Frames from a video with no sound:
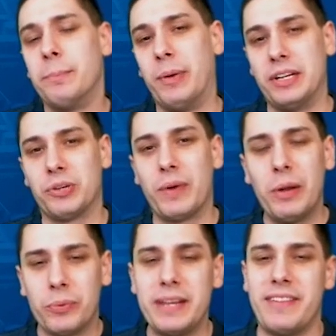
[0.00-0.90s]
But
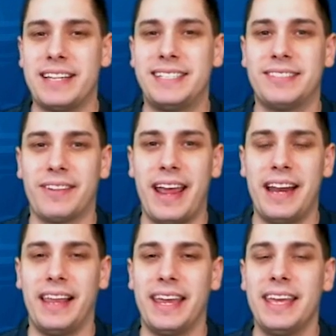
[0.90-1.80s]
Darrelle Revis,
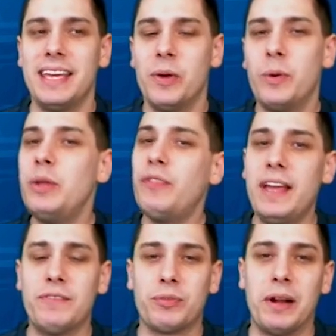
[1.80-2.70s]
right? Like when you
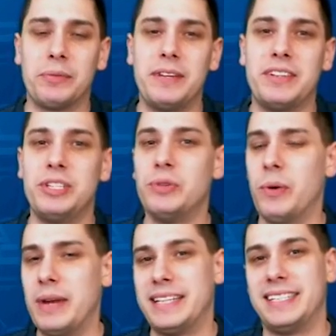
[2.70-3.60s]
think of Darrelle Revis, you
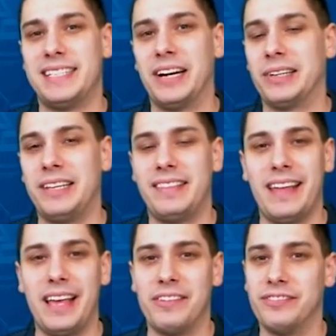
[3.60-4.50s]
don't necessarily
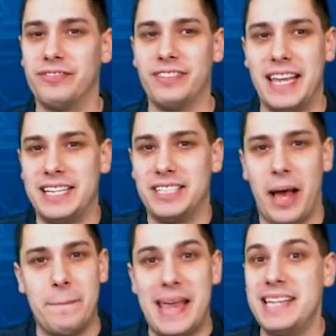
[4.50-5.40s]
think of his
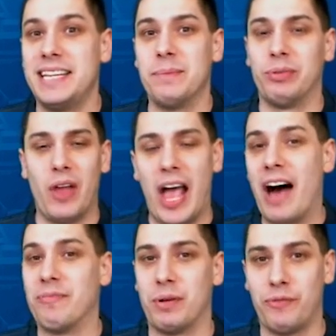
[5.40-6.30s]
amazing
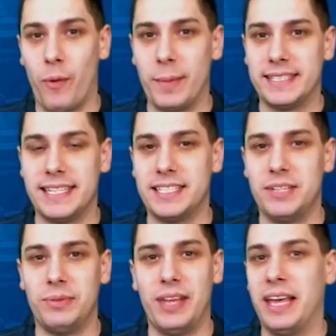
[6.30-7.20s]
playoff
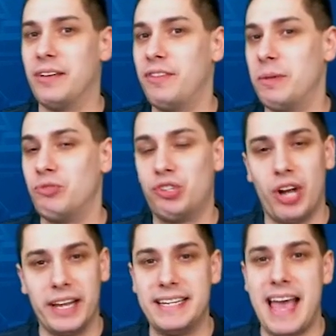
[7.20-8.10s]
performances. You think of him
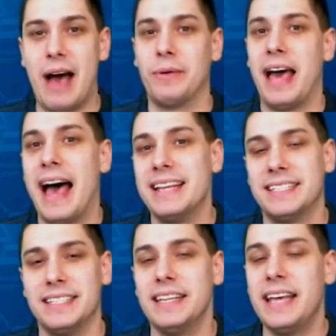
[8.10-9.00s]
shutting down
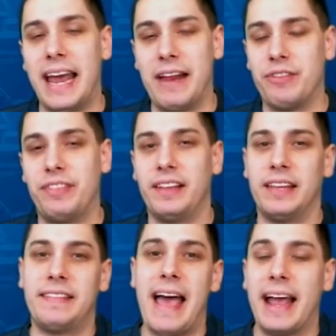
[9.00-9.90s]
guys and, and and everything
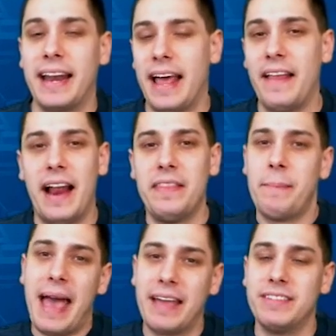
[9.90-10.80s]
like that. And, and on the
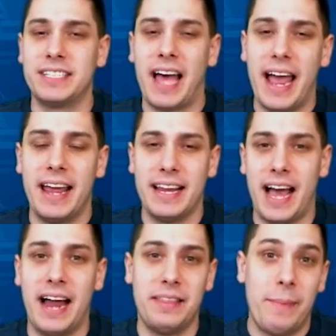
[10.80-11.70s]
back of his eh,
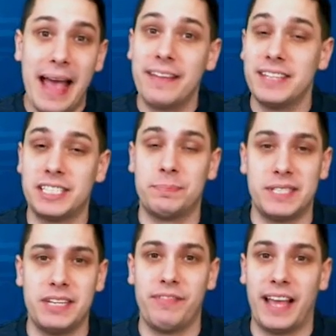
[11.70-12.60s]
on the back of this
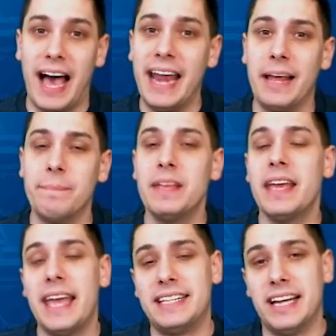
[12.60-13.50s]
specific item,
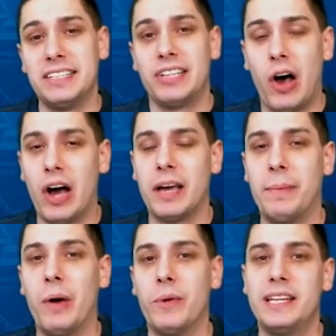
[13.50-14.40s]
it does talk
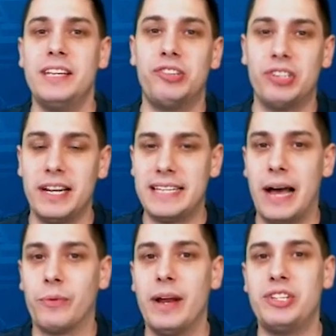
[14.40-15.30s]
about when he shut
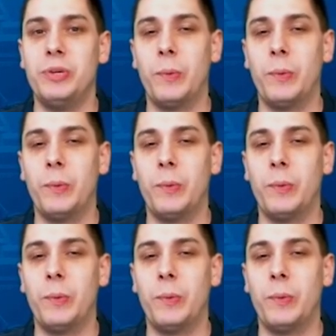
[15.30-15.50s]
down Reggie